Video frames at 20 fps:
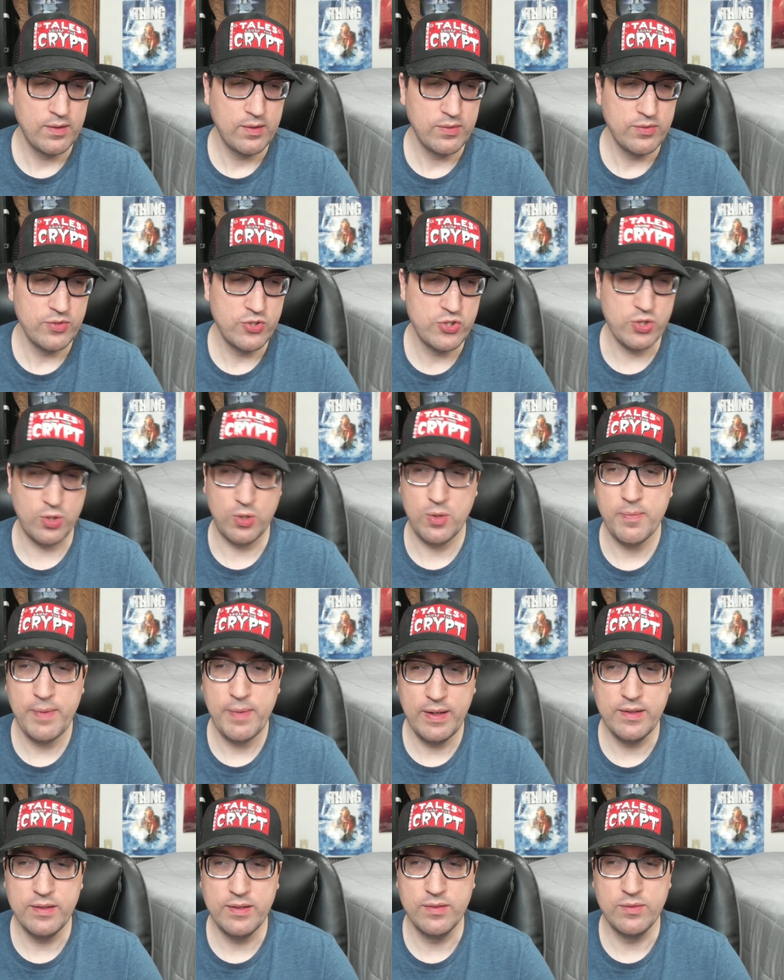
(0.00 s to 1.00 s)

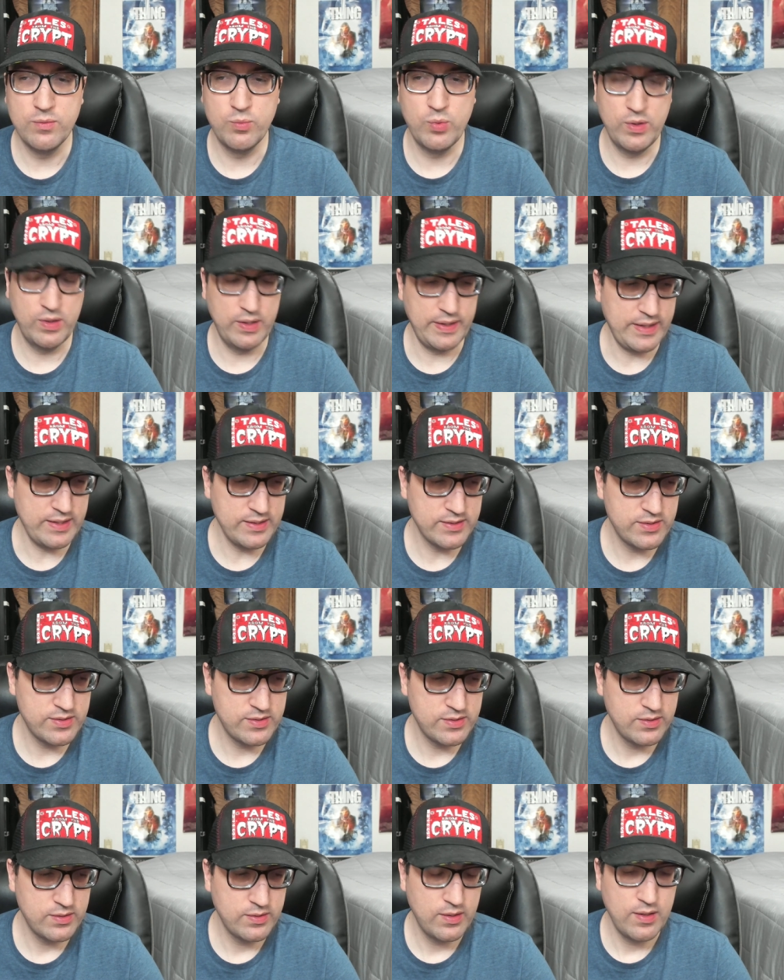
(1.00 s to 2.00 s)
German
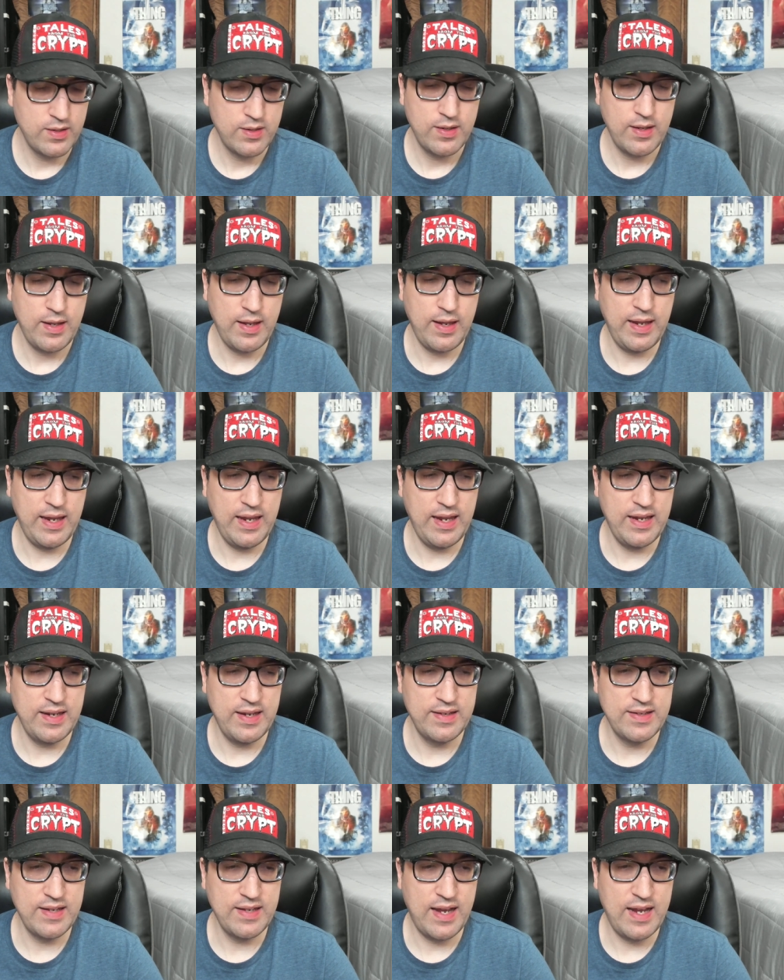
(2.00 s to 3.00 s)
release,
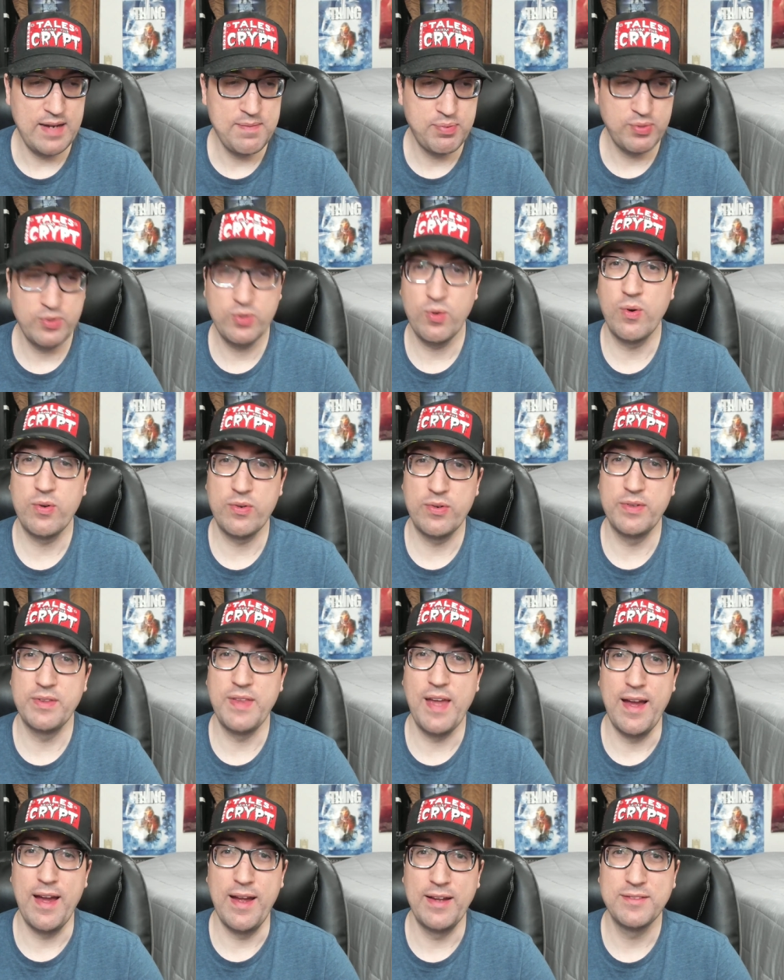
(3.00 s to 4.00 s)
and I pre-ordered
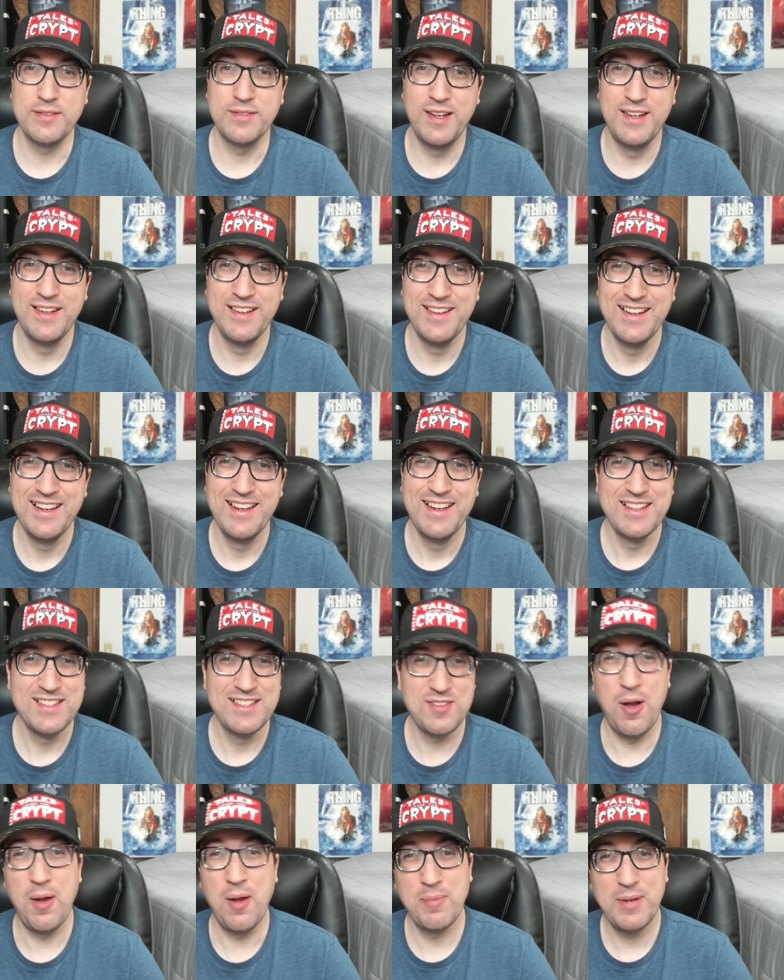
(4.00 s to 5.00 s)
that.
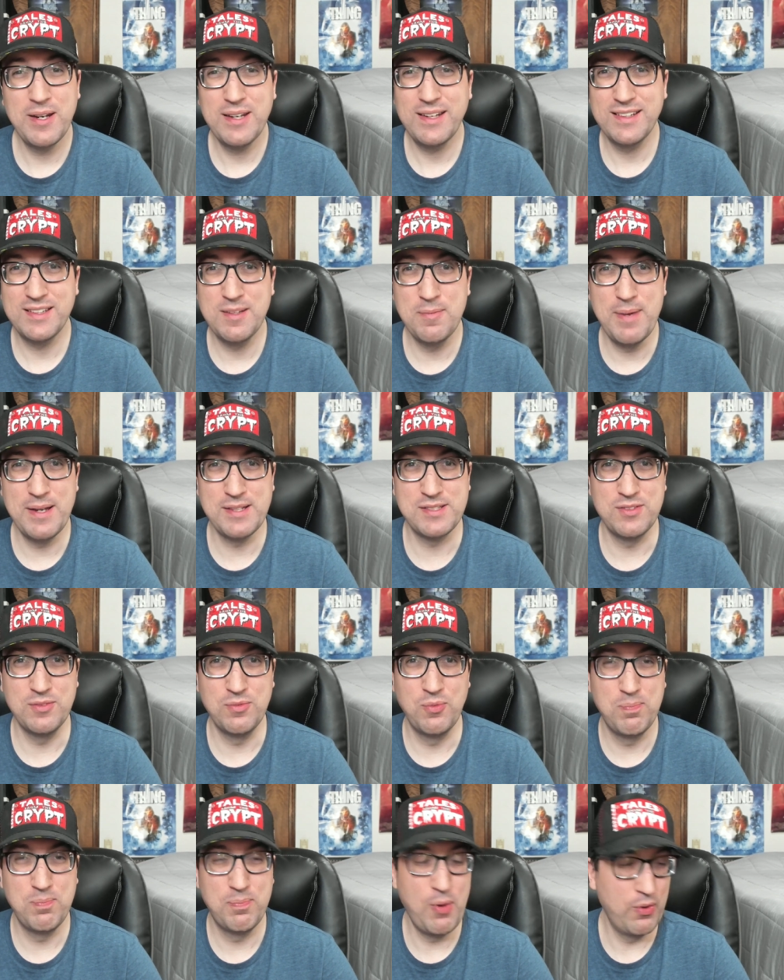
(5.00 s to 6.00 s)
So I'm going to get the best
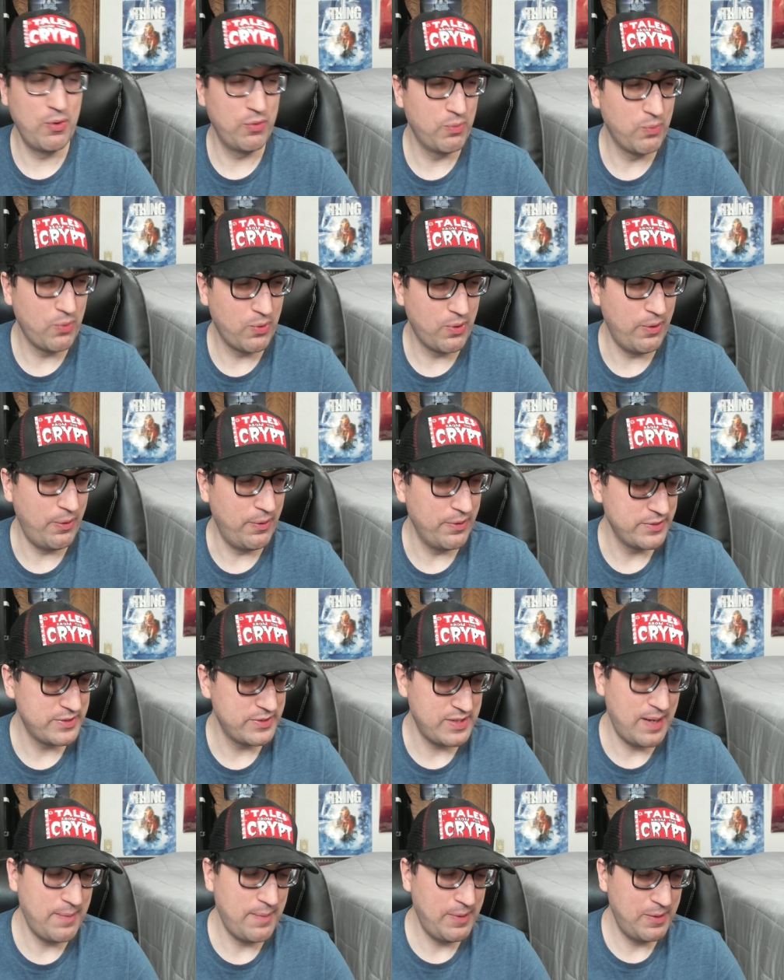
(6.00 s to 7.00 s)
of both
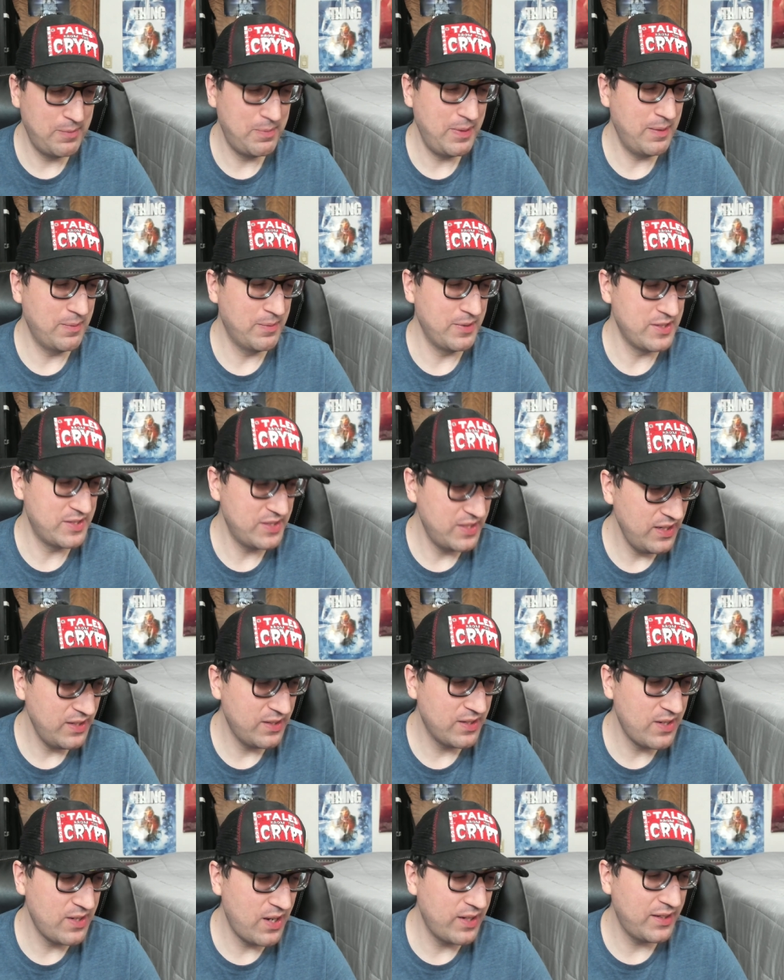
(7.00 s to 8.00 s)
worlds. I'm going to be able to see
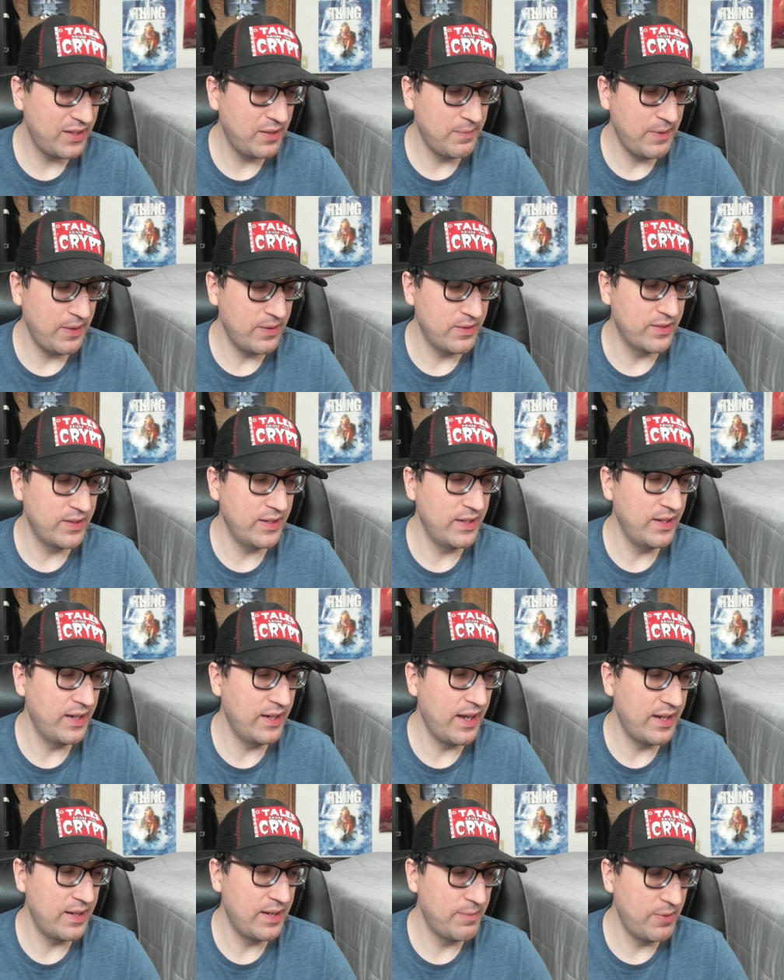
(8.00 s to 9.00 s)
the documentary,
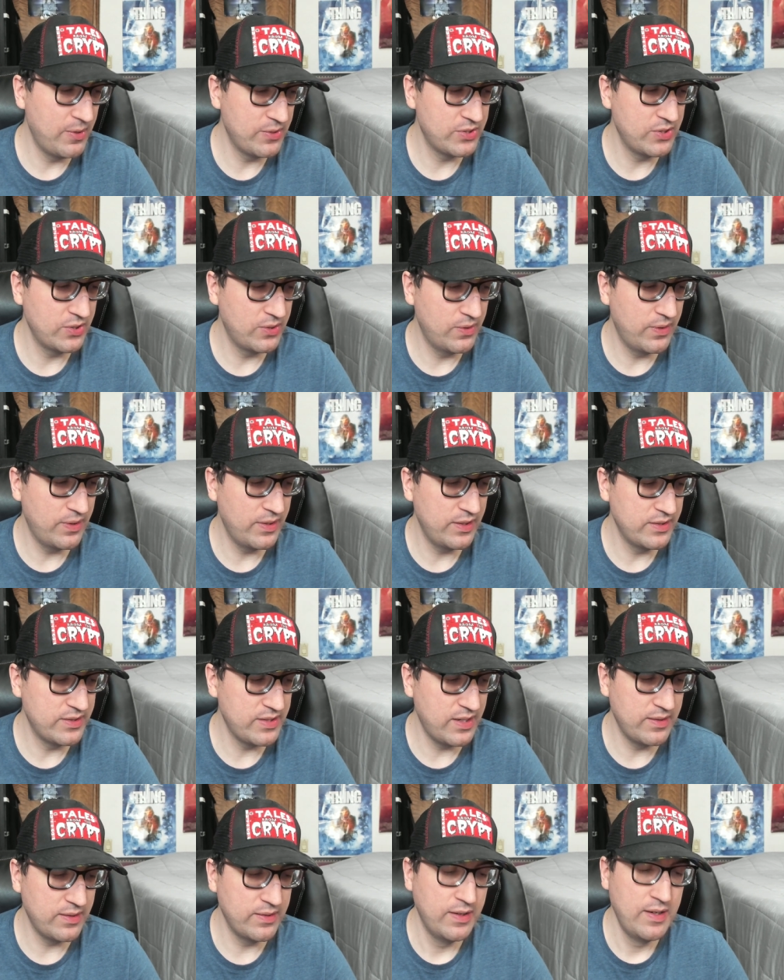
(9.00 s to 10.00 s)
and I'm also going
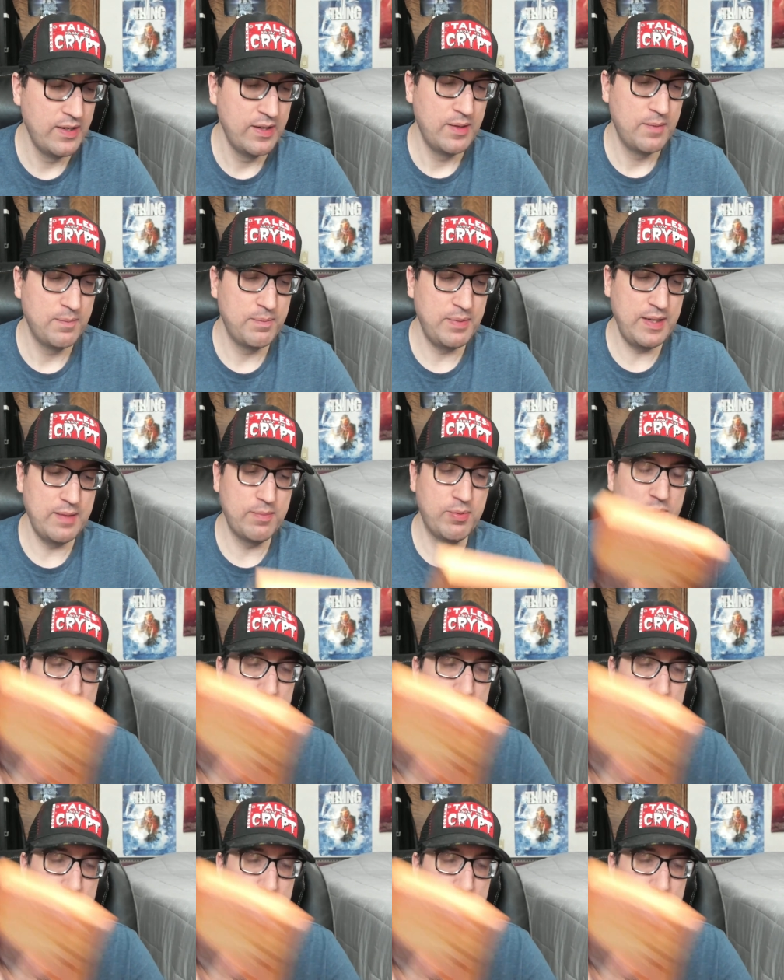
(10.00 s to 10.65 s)
to be able